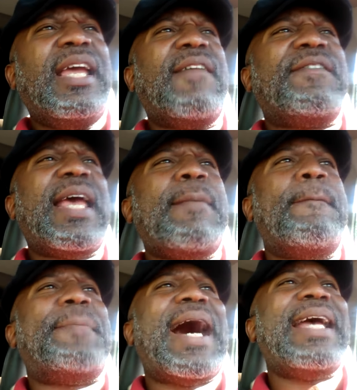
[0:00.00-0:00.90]
if
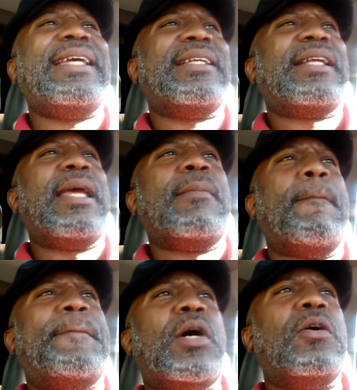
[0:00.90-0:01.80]
they buy it
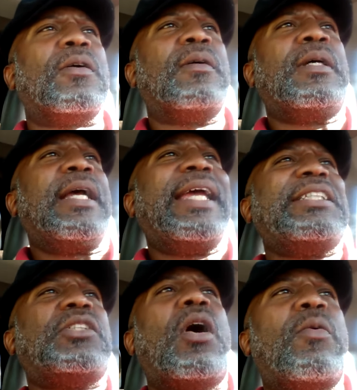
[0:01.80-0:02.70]
in bulk,
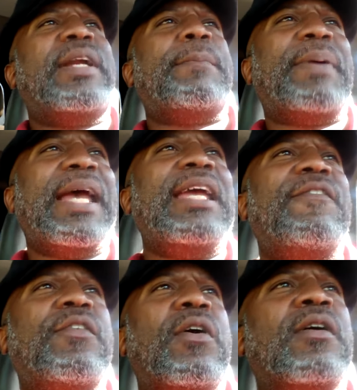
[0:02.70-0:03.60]
it's already
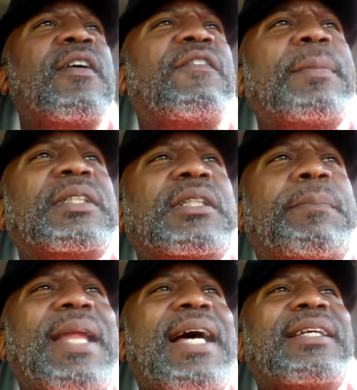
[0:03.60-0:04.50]
paid for from the
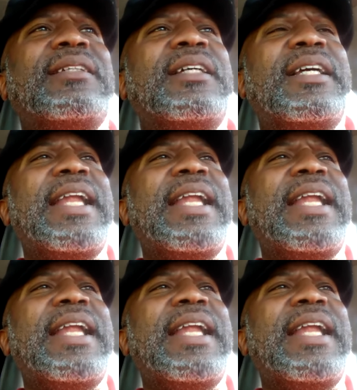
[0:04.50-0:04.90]
supplier.